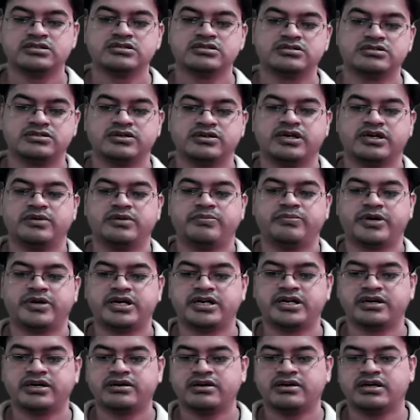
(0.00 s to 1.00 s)
So in
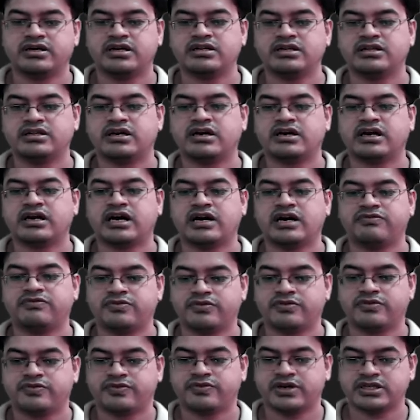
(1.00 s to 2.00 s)
particular, the graph of
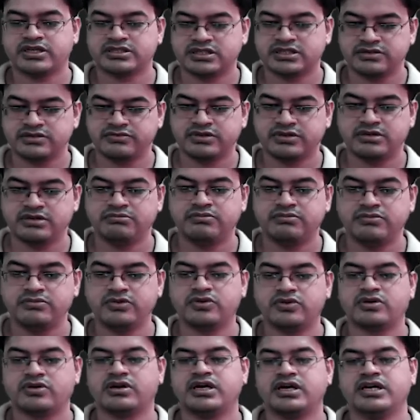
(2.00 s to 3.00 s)
a function will
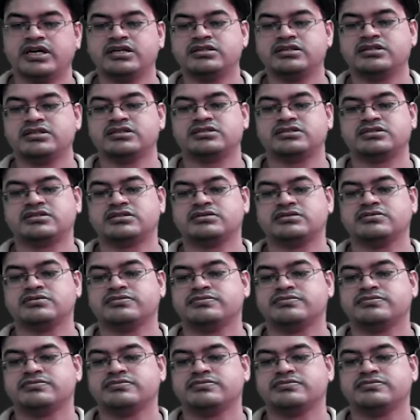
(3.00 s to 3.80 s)
look like this.